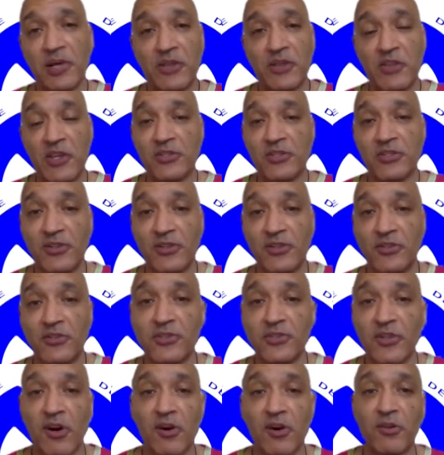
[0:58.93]
and then
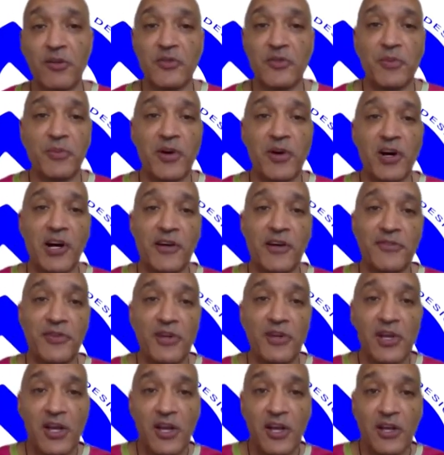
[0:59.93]
turns all of them
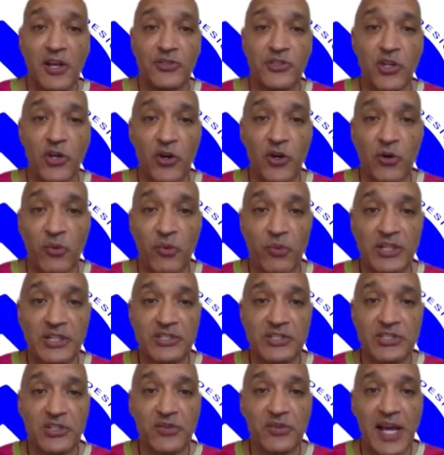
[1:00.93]
off. So we
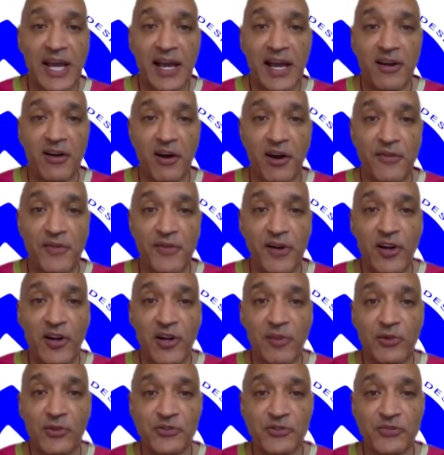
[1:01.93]
still had our
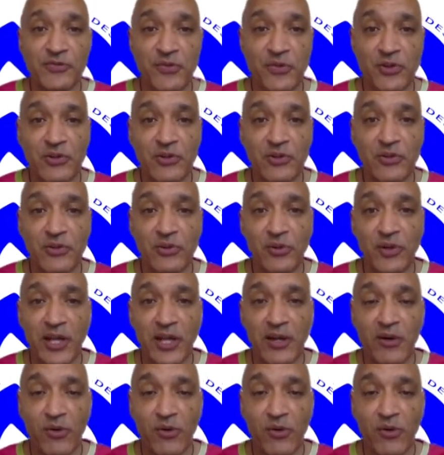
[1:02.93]
variables vertical and